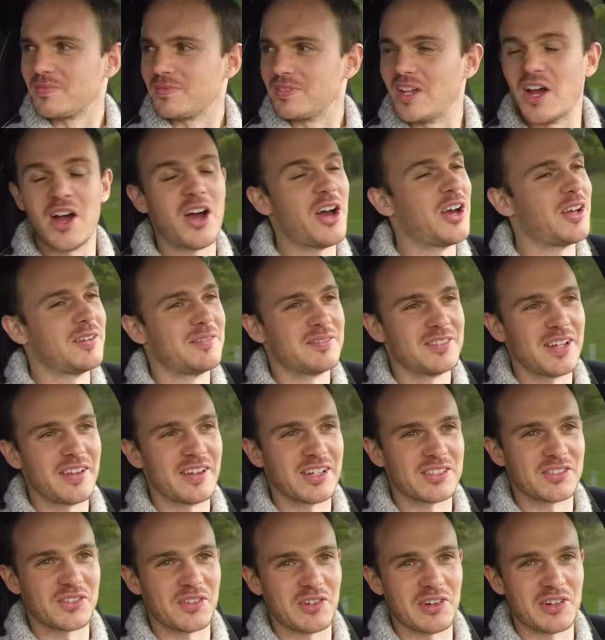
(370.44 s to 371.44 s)
No, no,
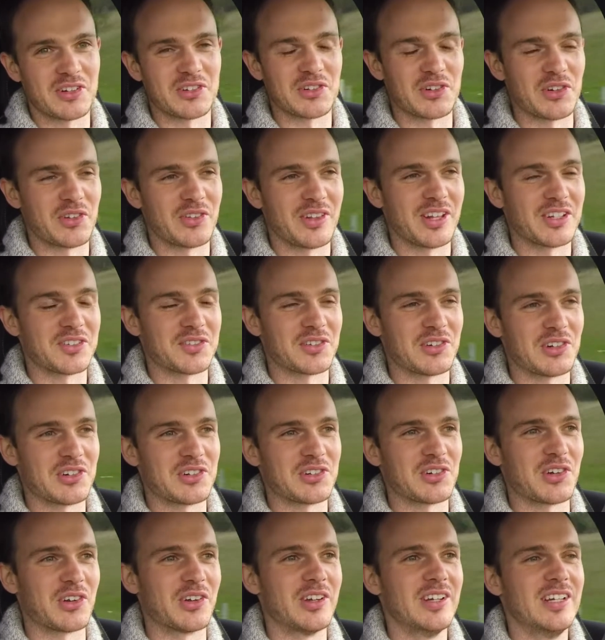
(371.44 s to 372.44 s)
that's very true. That's very
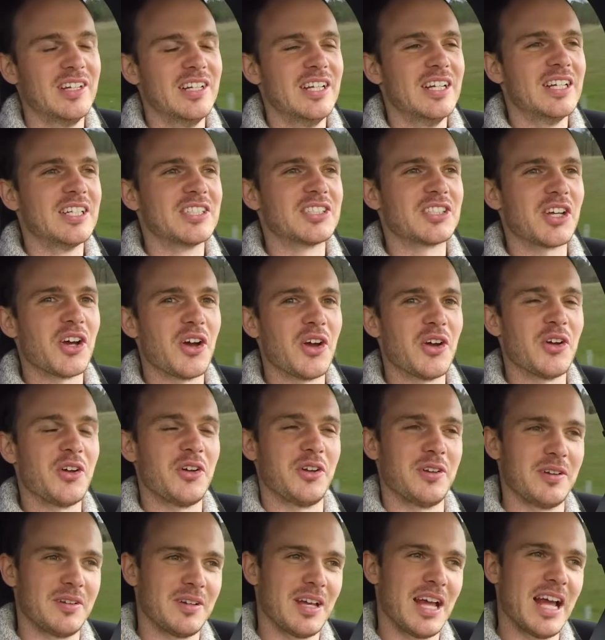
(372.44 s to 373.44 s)
true.
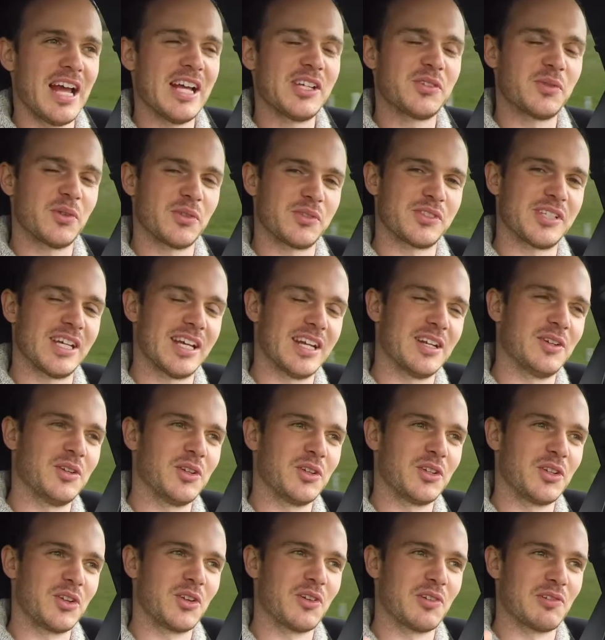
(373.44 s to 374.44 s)
So, as we've said,
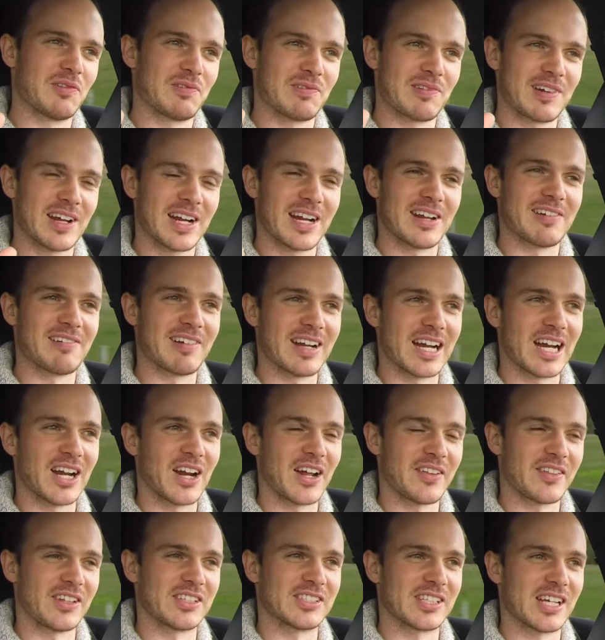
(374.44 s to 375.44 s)
you really, really
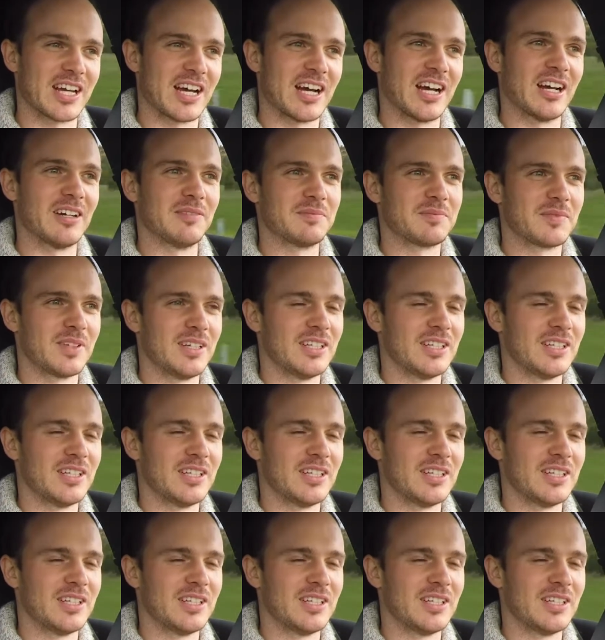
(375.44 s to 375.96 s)
like this car.